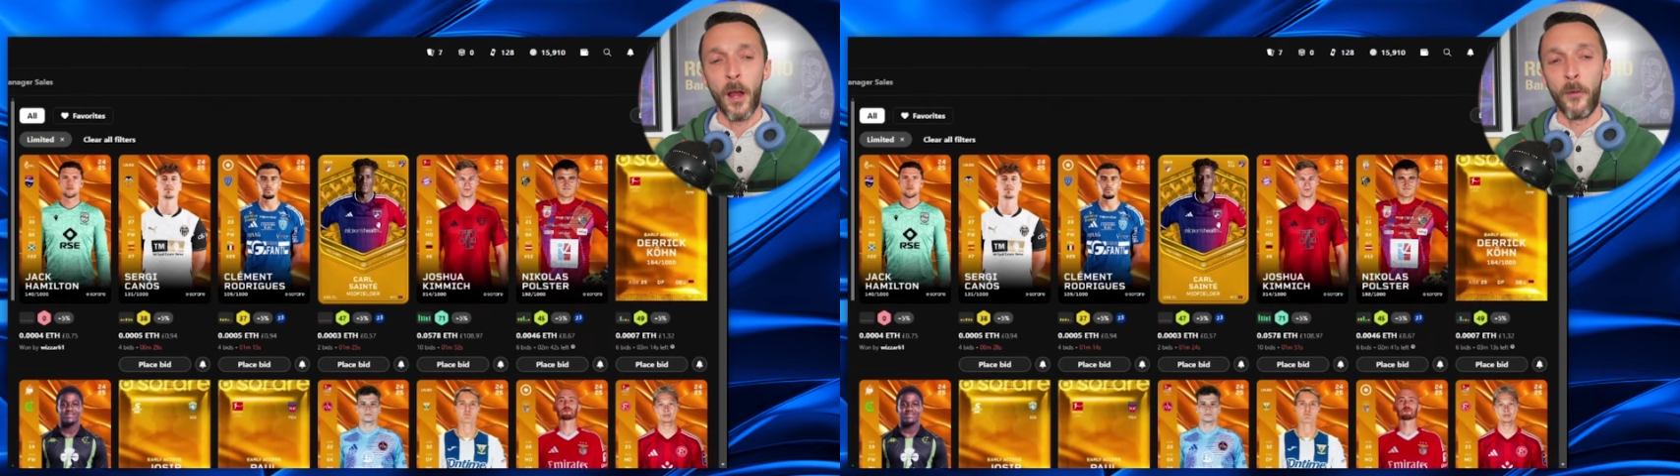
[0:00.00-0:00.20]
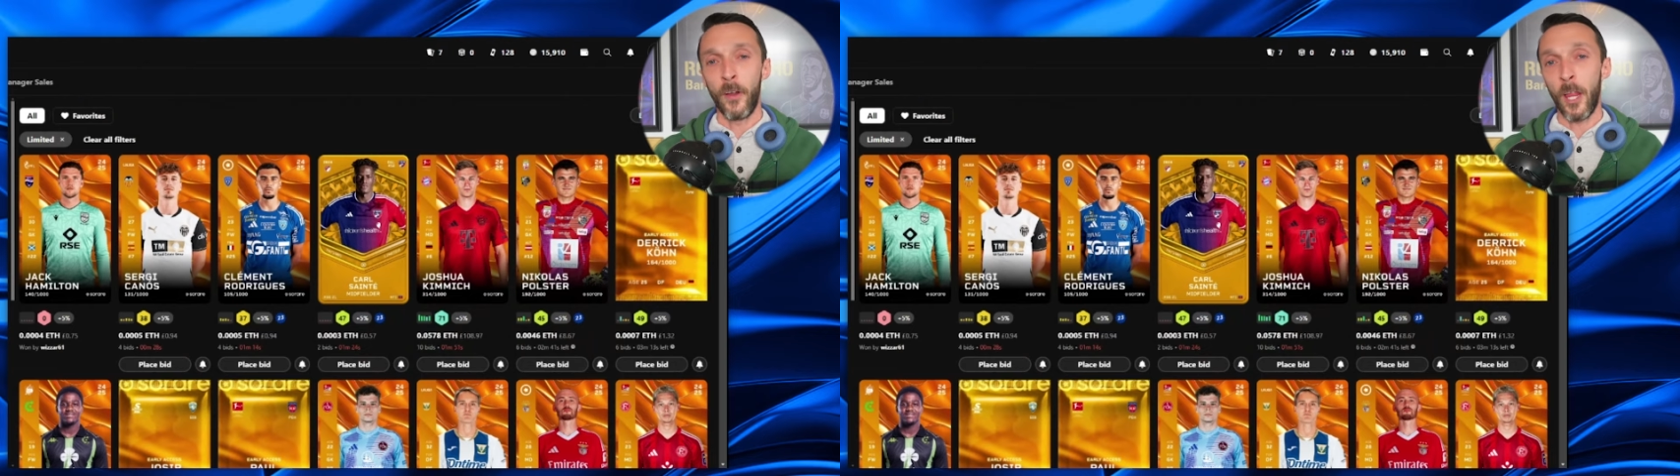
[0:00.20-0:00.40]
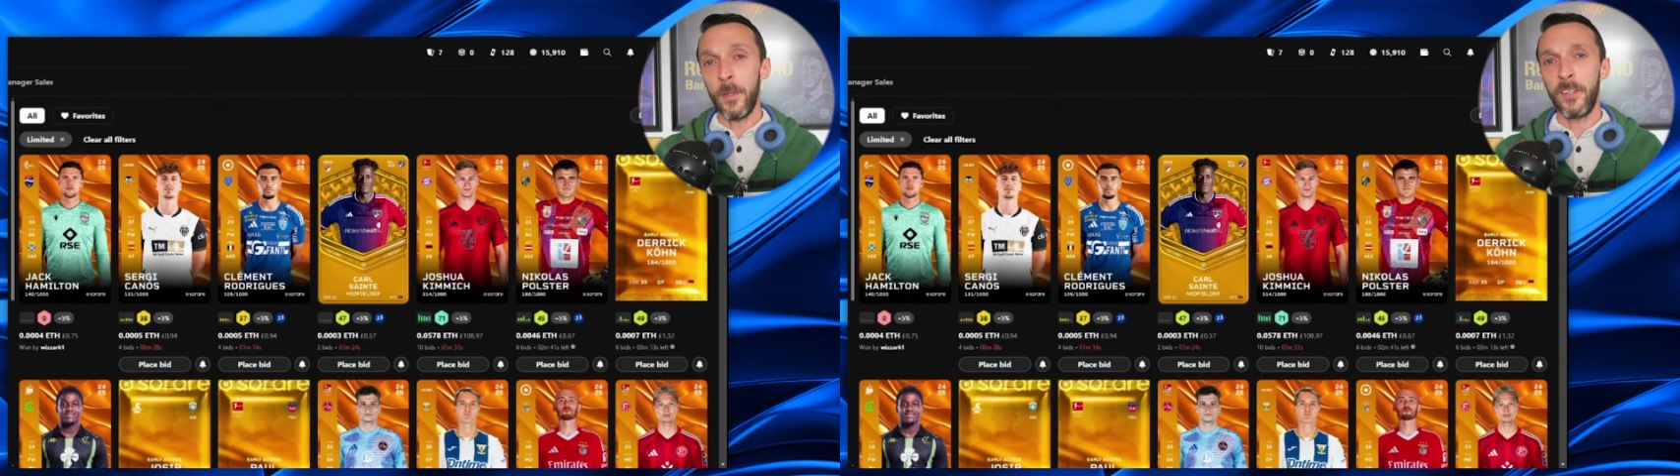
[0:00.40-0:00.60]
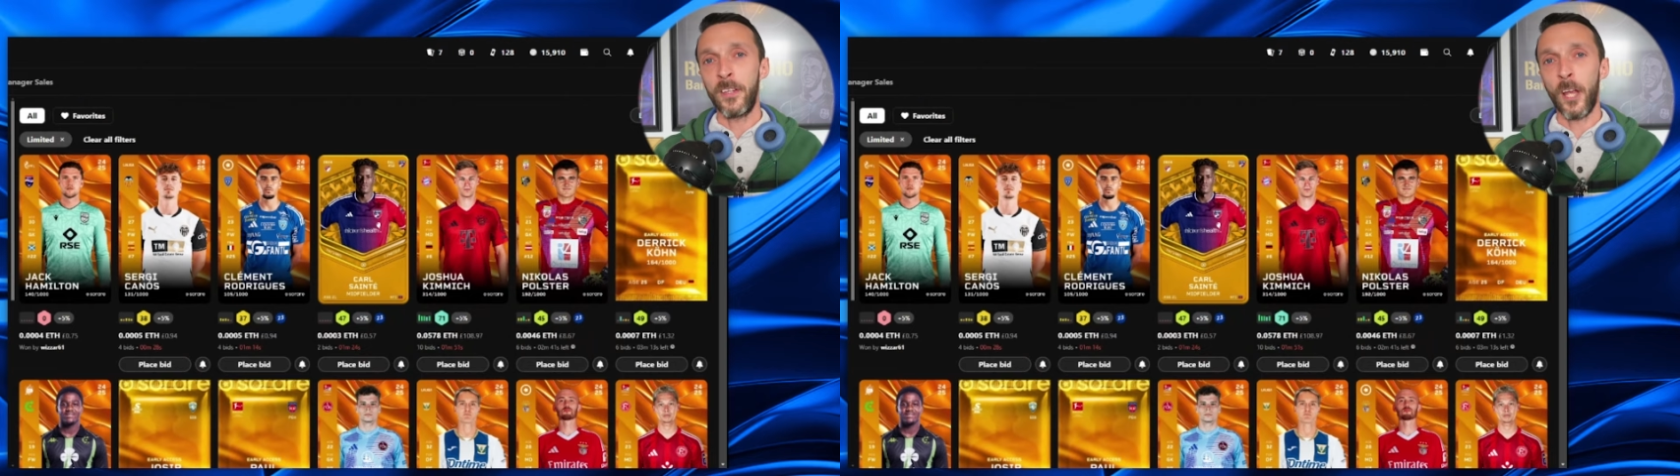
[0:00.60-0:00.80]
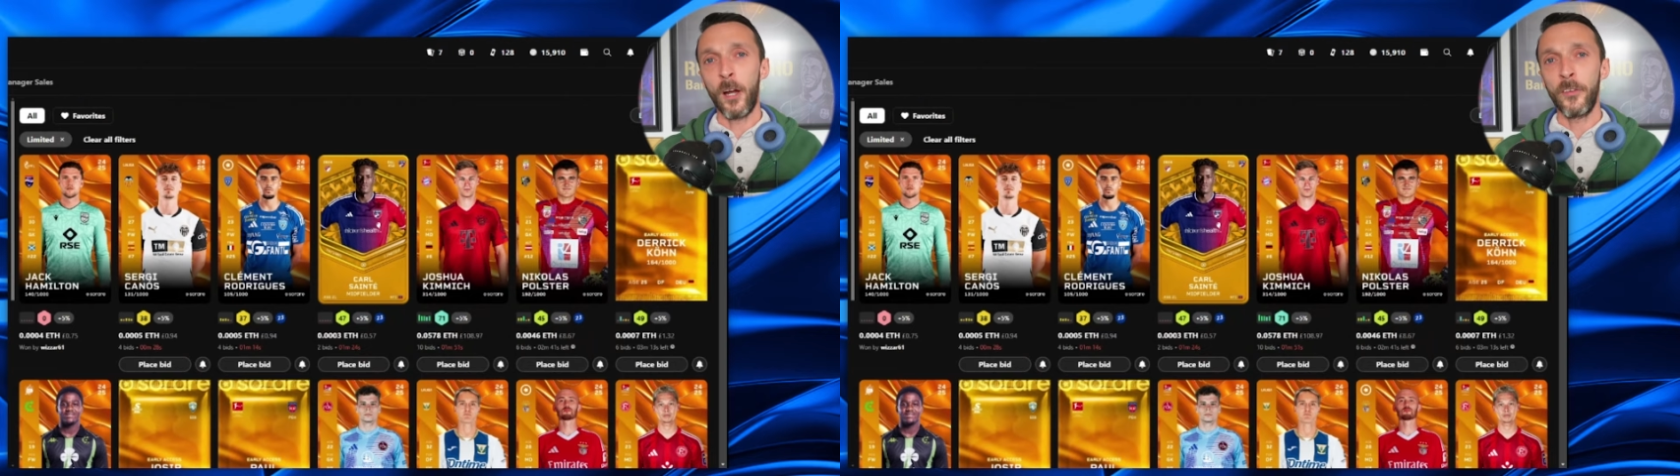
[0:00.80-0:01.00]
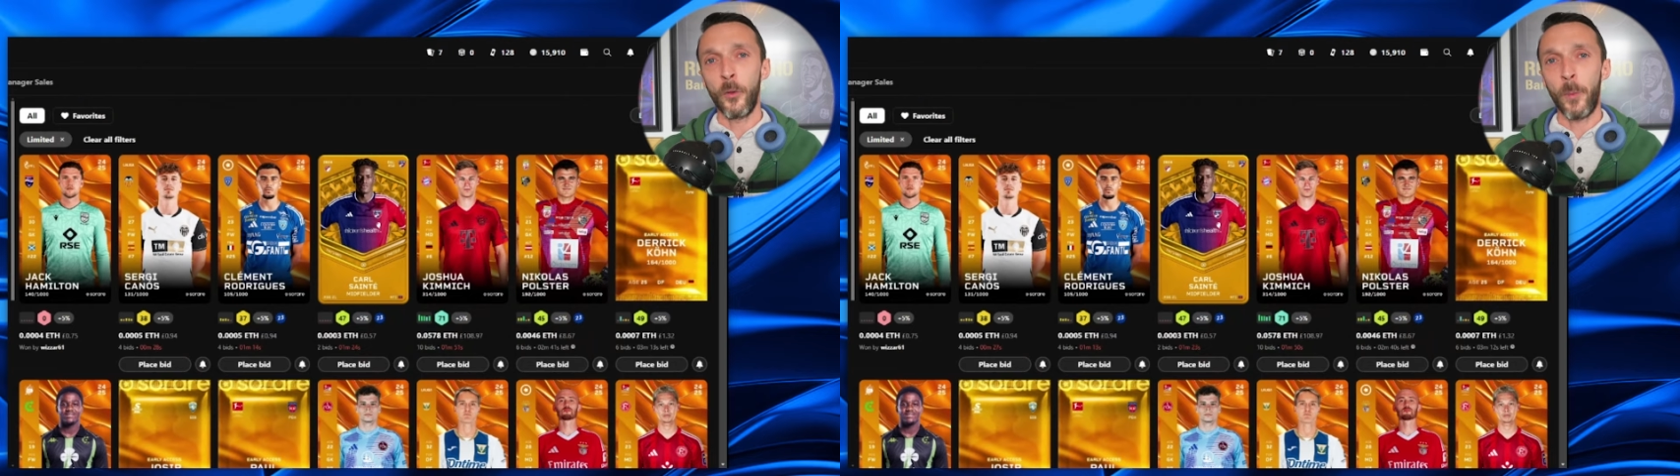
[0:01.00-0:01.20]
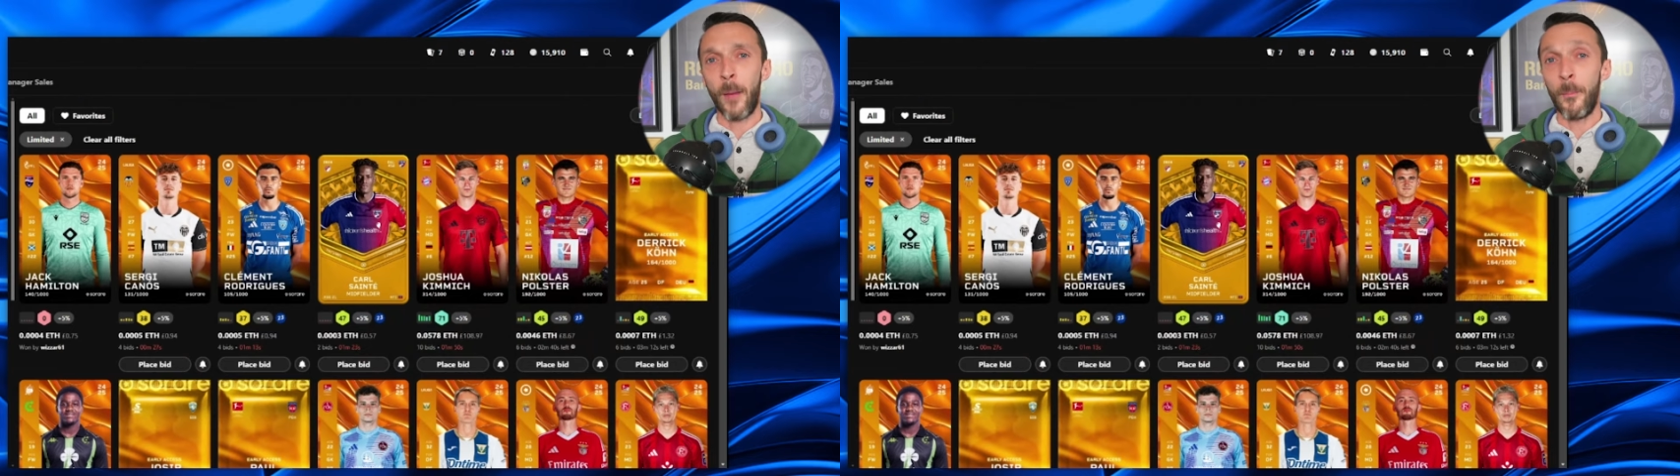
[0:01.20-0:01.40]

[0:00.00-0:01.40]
For limited cards, there'll be a